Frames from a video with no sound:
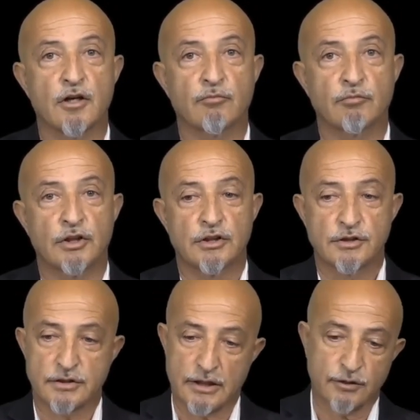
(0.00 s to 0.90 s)
The holy
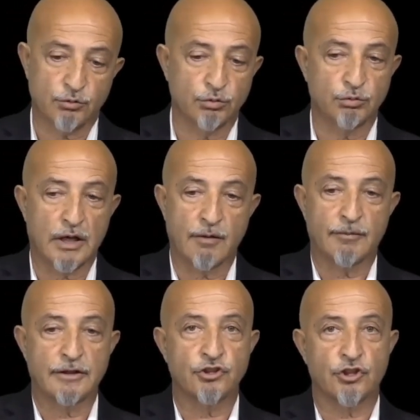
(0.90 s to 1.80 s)
Islam religion
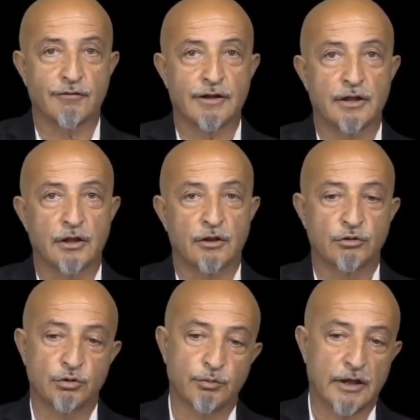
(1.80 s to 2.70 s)
should be applied to
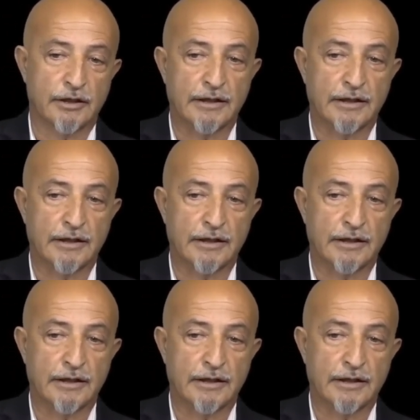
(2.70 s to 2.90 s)
you.